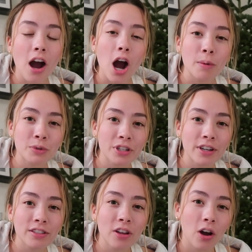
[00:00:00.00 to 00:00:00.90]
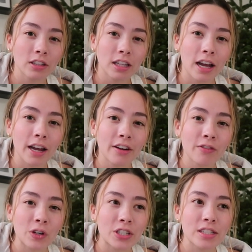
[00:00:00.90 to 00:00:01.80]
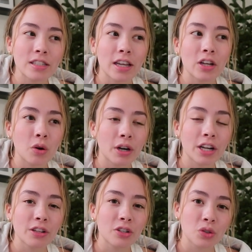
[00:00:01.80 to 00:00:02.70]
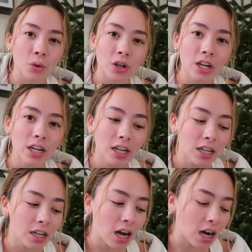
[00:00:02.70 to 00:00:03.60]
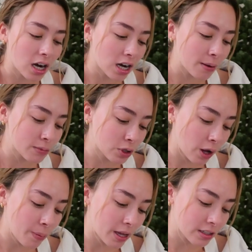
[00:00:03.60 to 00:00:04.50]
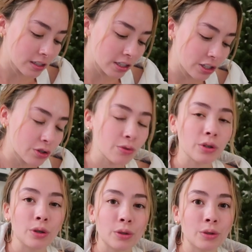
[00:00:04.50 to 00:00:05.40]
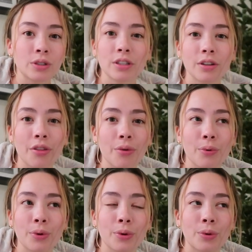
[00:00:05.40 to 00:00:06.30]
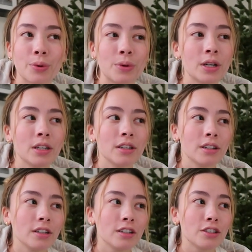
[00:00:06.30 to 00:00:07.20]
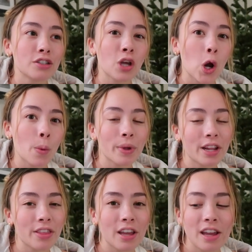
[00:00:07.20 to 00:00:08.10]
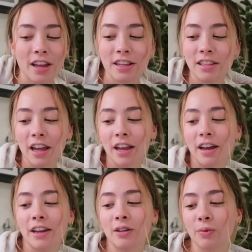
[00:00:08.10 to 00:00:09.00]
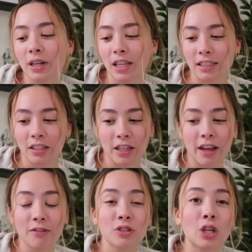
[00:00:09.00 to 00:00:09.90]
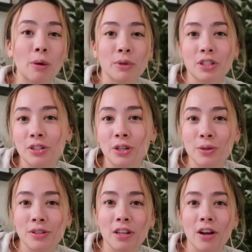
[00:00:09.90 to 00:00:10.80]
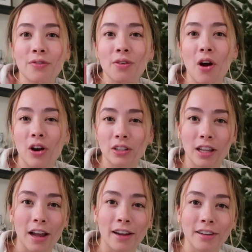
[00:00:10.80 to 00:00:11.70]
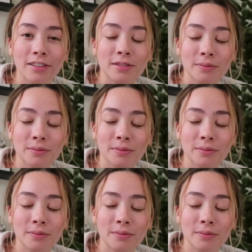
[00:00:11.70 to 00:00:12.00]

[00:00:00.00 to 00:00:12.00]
options online versus like going to the store. Um, so I basically scrolled through so many things and realized that they have so much cute stuff online.